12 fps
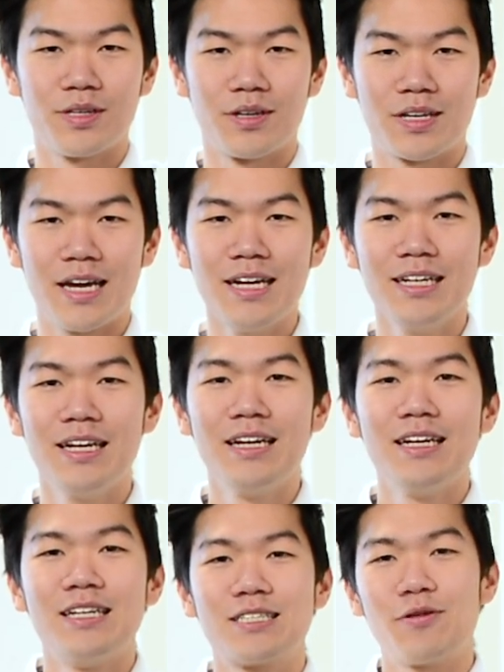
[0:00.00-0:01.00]
Okay?
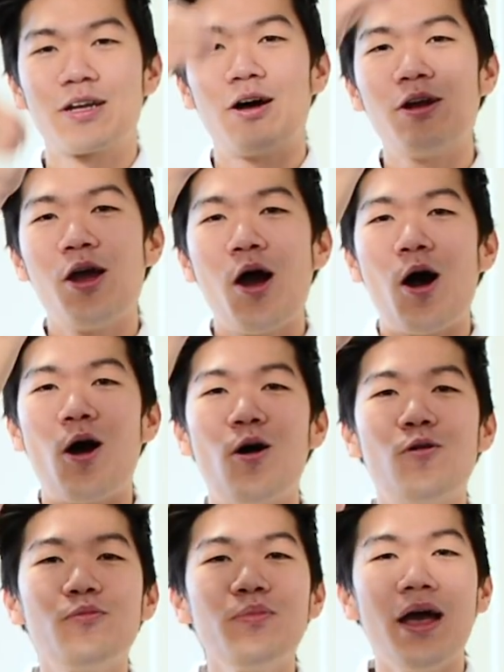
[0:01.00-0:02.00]
So we go
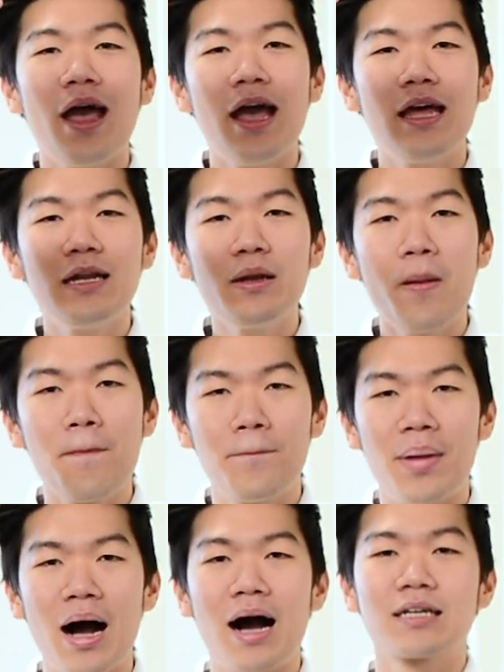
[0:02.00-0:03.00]
home and
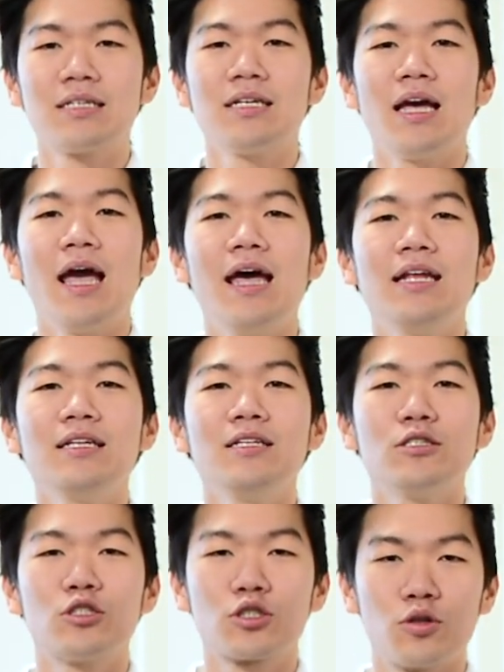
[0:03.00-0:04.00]
park and
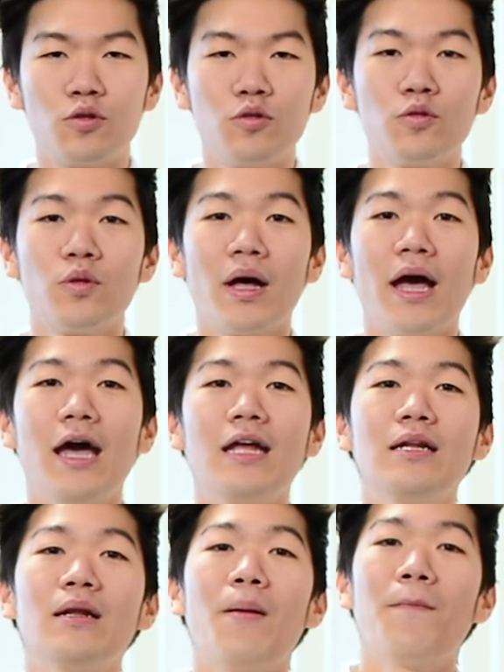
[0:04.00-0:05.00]
school
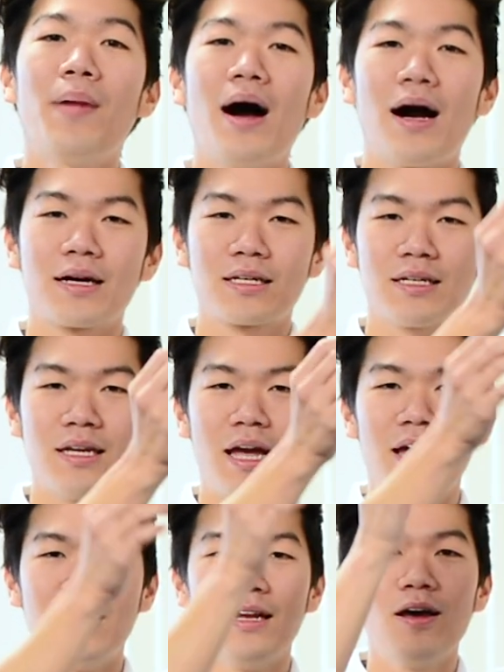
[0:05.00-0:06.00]
and park
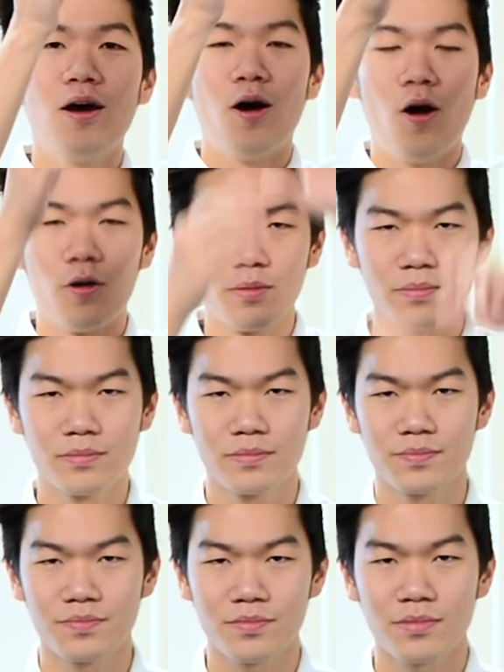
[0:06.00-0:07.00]
and home.
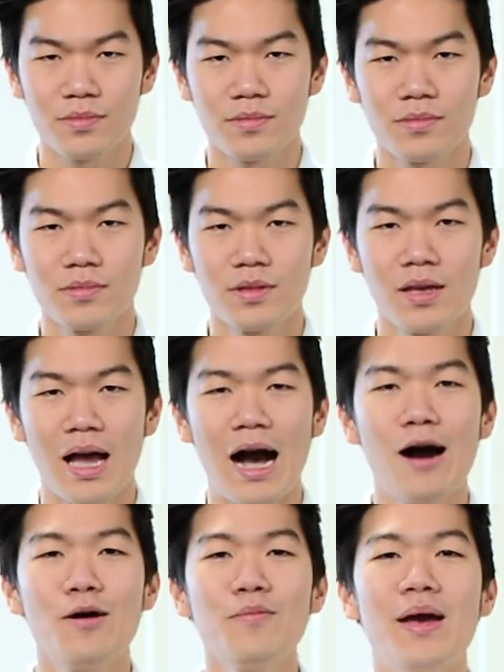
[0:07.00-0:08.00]

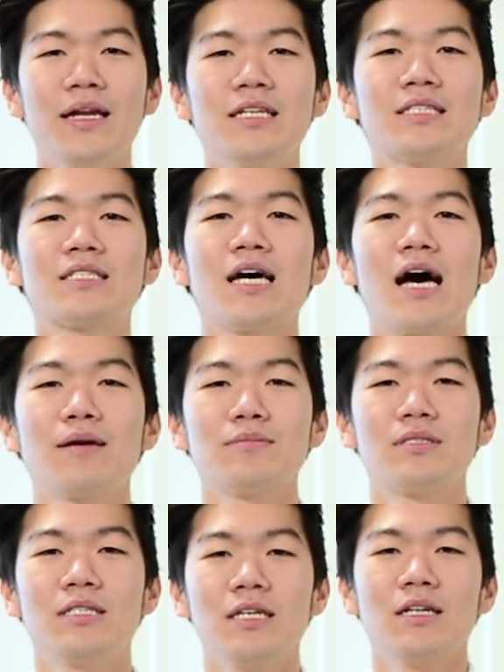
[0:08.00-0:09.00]
How many times
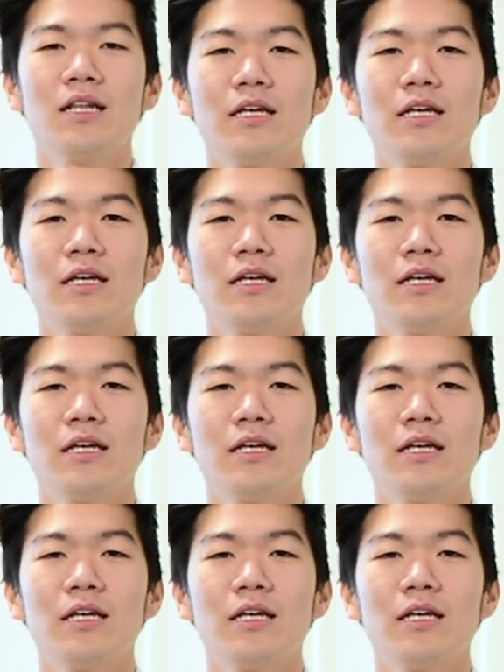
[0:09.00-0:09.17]
did